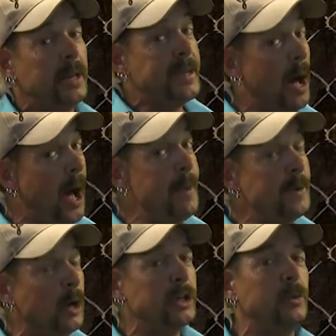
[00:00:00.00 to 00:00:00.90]
Now, I'm
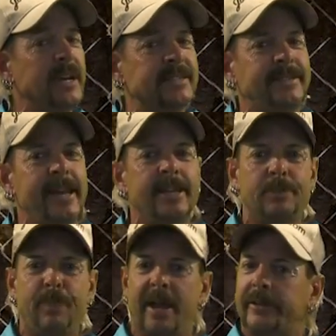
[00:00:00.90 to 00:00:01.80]
no USDA
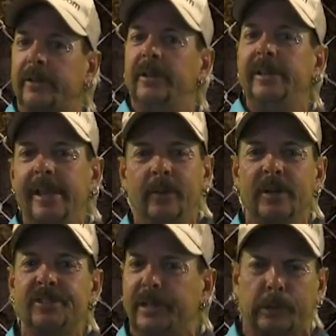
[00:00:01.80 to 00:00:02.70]
inspector, and neither
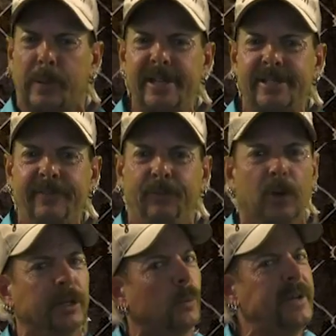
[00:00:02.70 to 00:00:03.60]
is the crazy
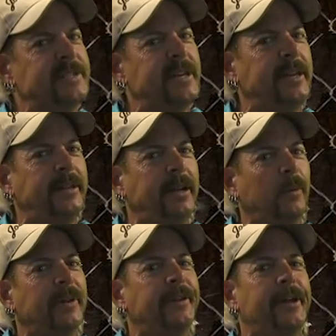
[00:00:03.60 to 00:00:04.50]
fool that we sent in there
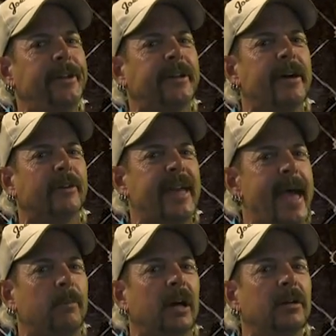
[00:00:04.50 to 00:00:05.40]
with an undercover
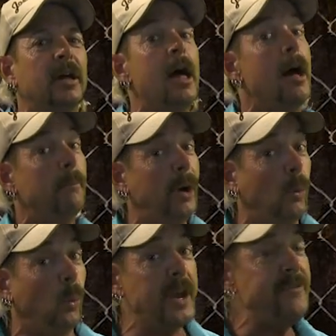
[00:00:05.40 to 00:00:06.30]
camera.
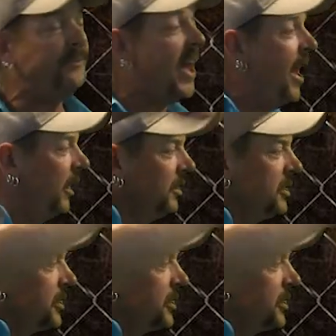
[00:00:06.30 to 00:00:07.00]
But we found,